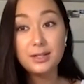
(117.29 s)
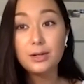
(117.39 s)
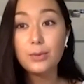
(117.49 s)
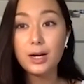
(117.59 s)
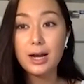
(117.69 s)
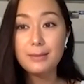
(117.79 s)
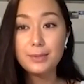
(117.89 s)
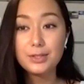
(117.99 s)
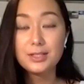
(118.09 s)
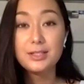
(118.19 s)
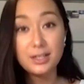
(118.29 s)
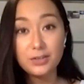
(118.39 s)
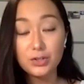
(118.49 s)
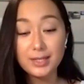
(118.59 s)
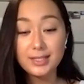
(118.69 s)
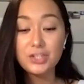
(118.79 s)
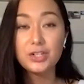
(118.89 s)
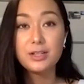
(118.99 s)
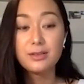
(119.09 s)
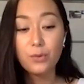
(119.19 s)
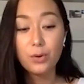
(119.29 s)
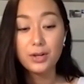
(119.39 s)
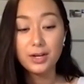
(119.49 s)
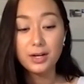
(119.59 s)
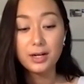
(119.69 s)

where I built data visualizations for their